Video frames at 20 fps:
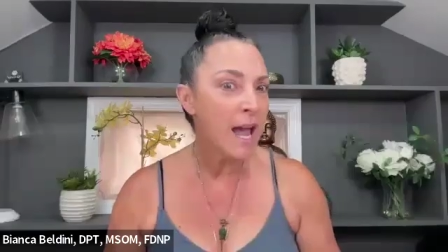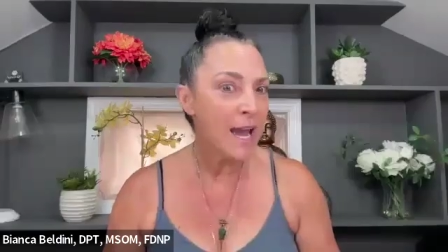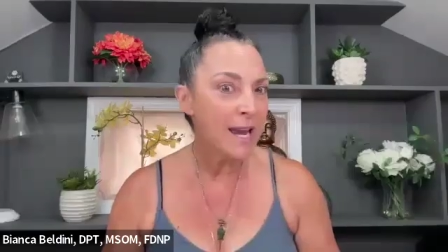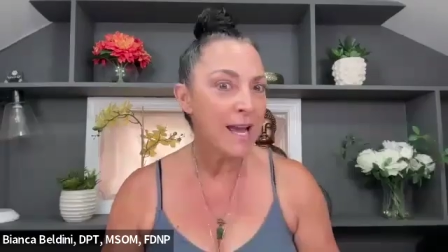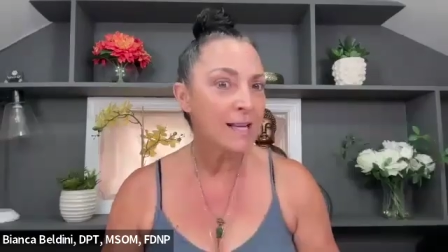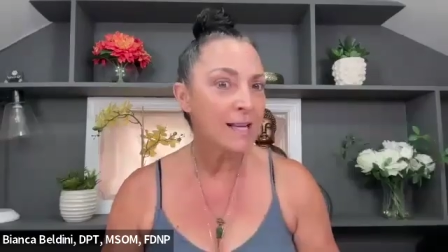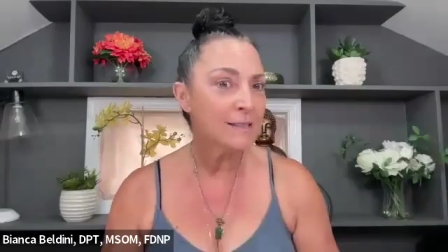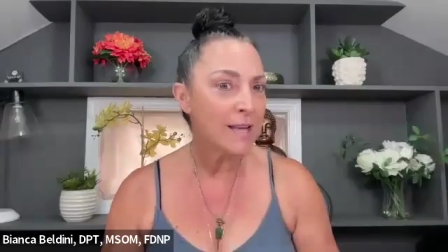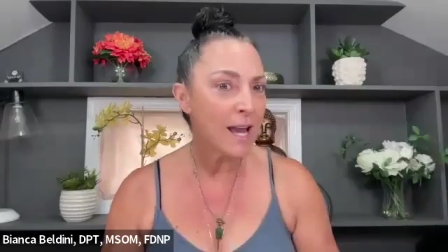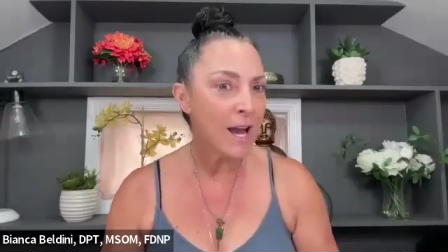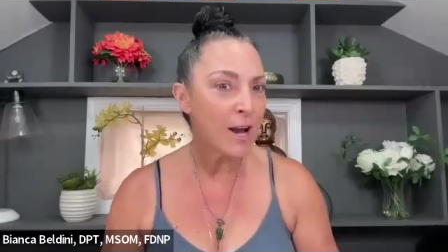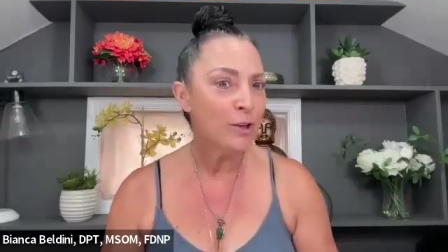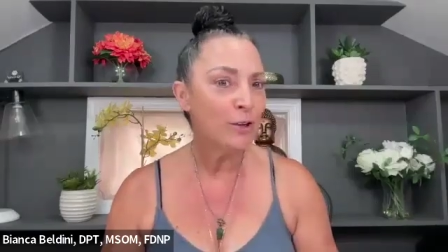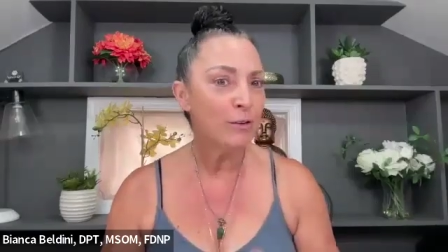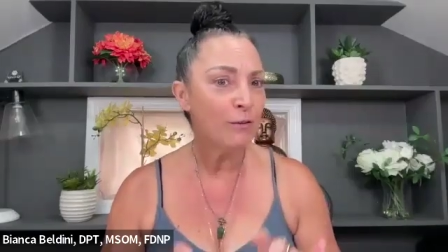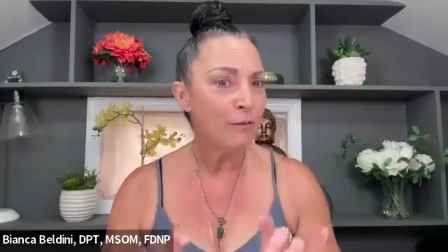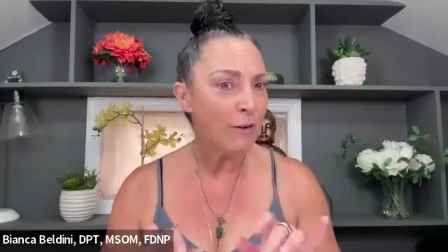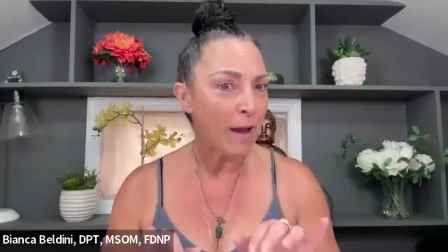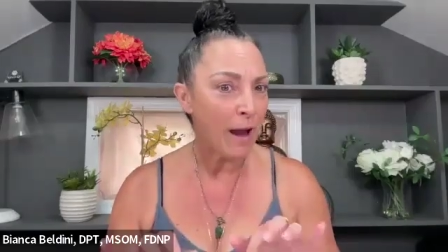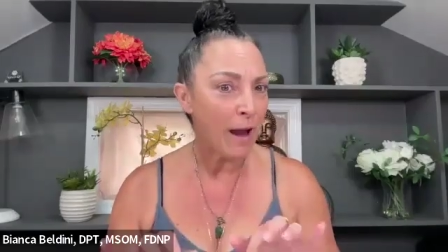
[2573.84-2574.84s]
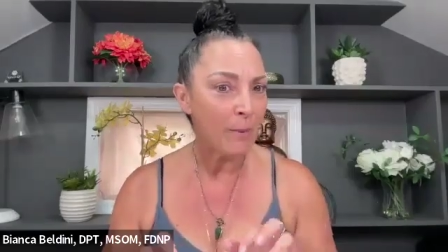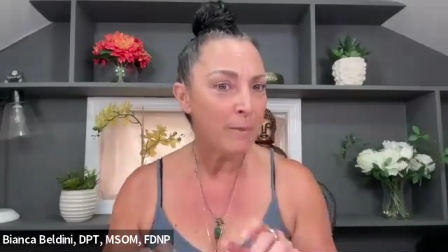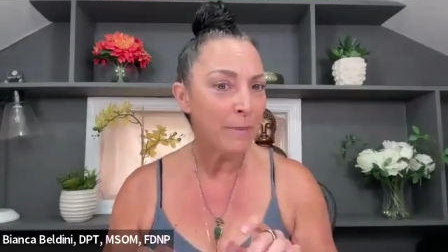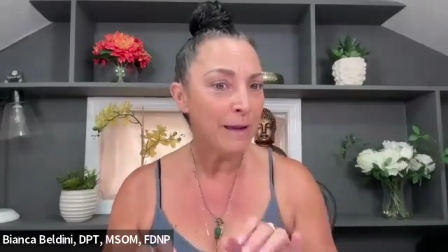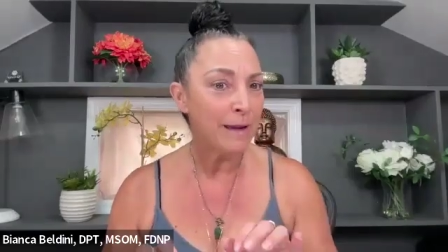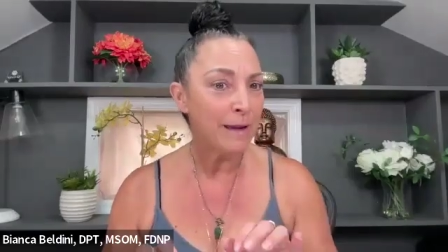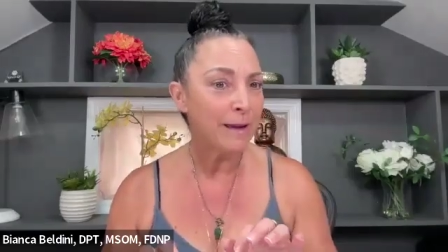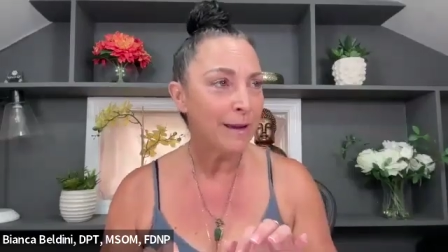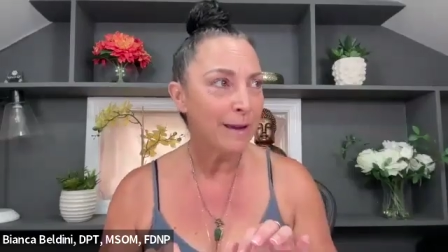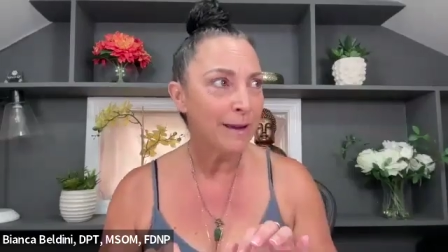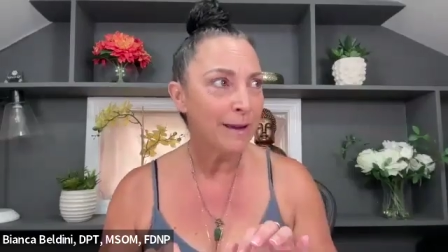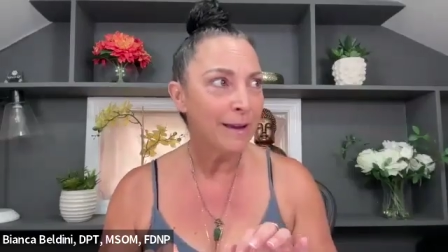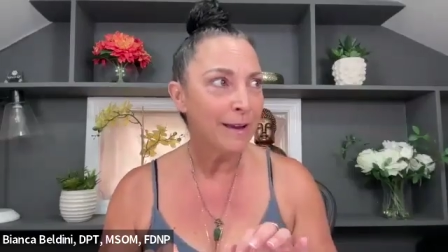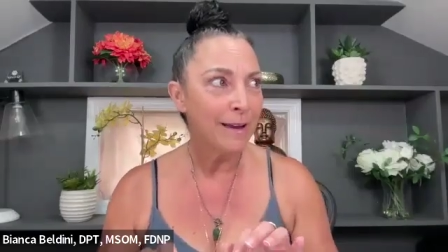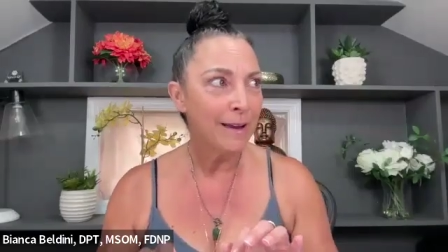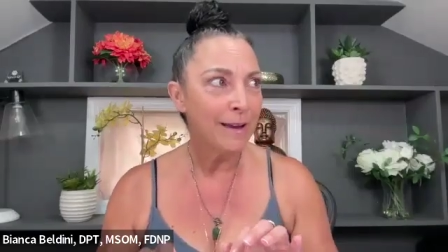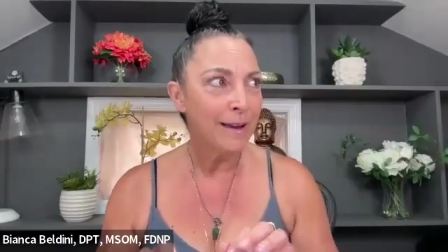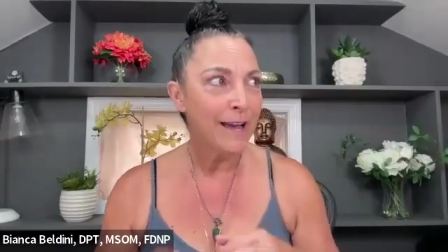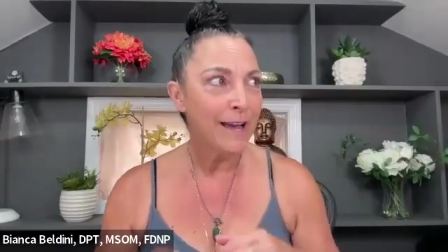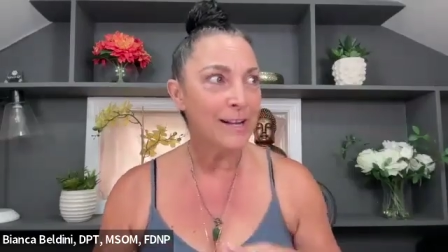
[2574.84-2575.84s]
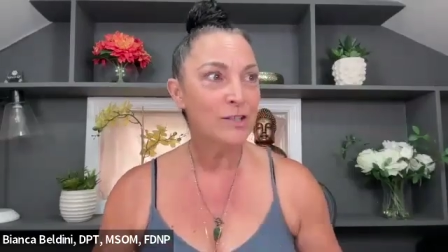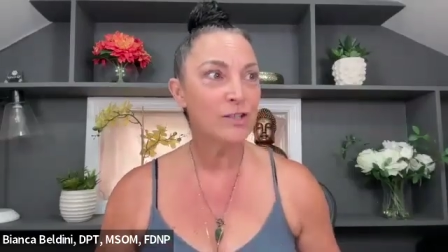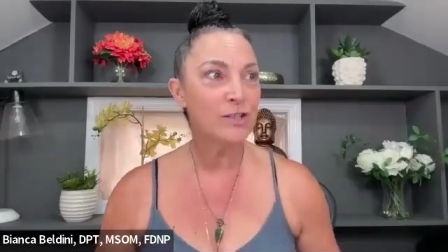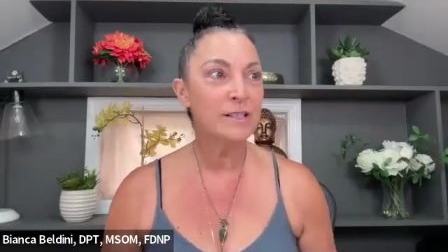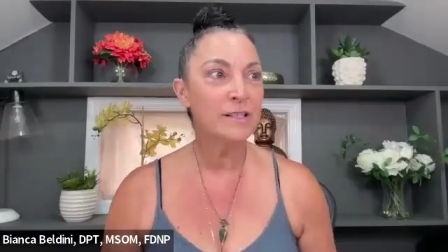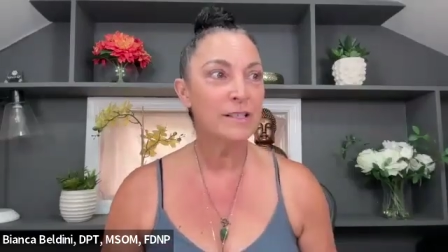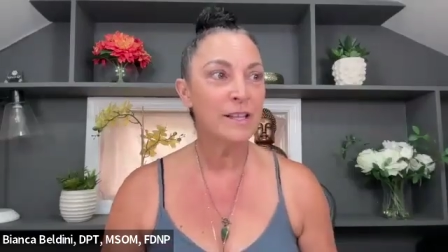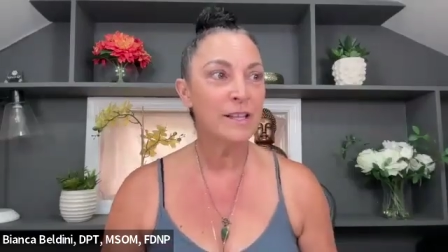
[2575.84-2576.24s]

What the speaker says: can I ask how you found me? And